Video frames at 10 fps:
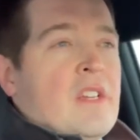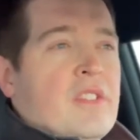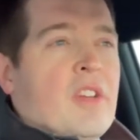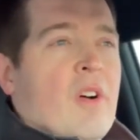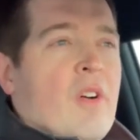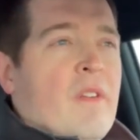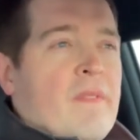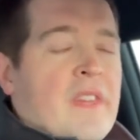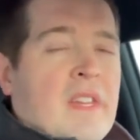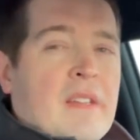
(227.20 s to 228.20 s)
So
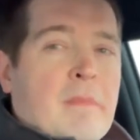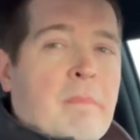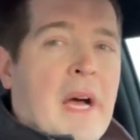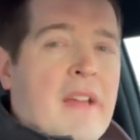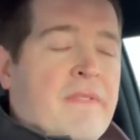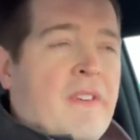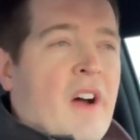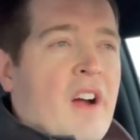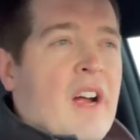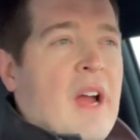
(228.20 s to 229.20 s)
by
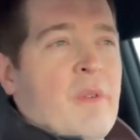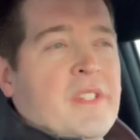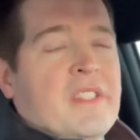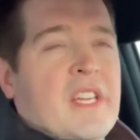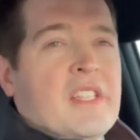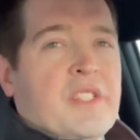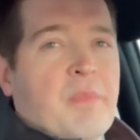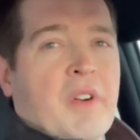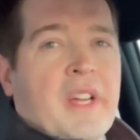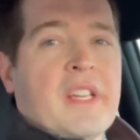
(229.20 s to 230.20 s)
far, I would say the
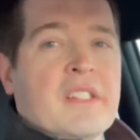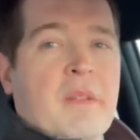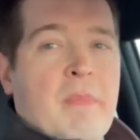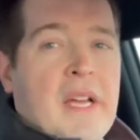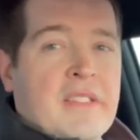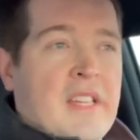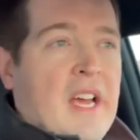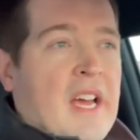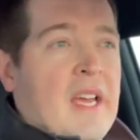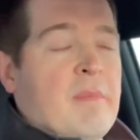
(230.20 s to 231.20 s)
spring is the best
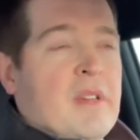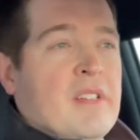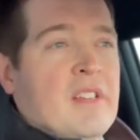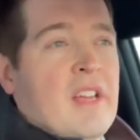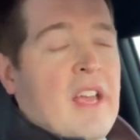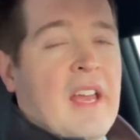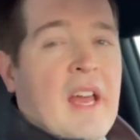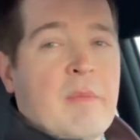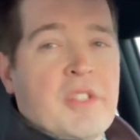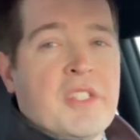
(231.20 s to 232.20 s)
time, and
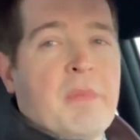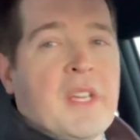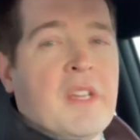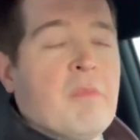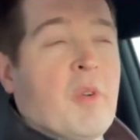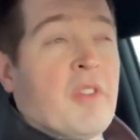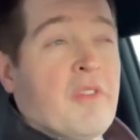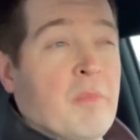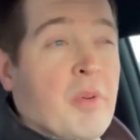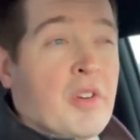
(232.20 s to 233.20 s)
I'm just speaking more
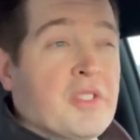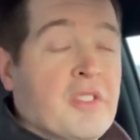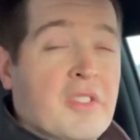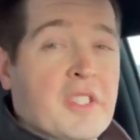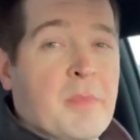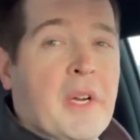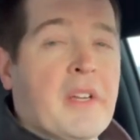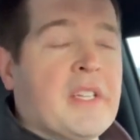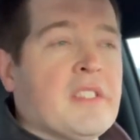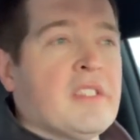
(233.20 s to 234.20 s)
from personal
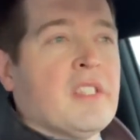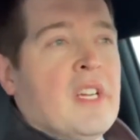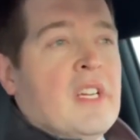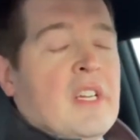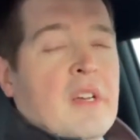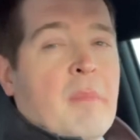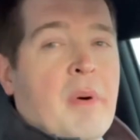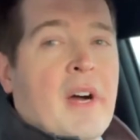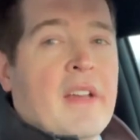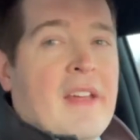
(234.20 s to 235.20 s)
experience,
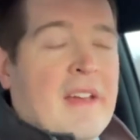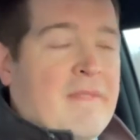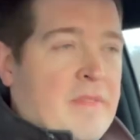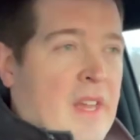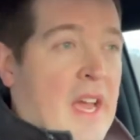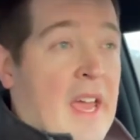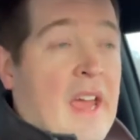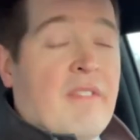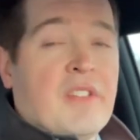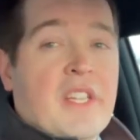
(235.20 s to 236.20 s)
but I
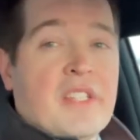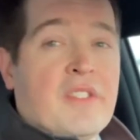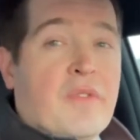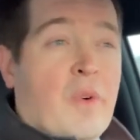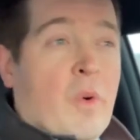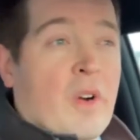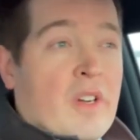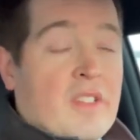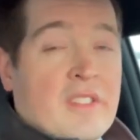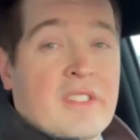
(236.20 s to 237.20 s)
have leased
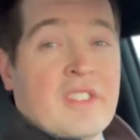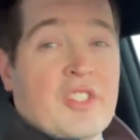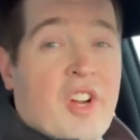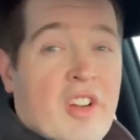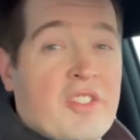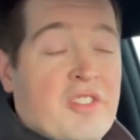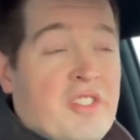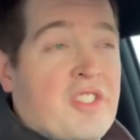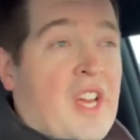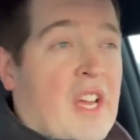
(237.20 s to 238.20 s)
4 Chargers
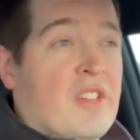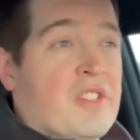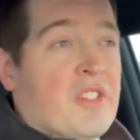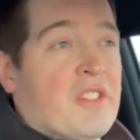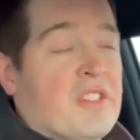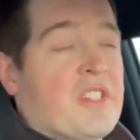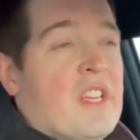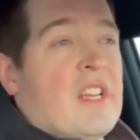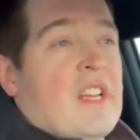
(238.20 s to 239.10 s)
and Challengers,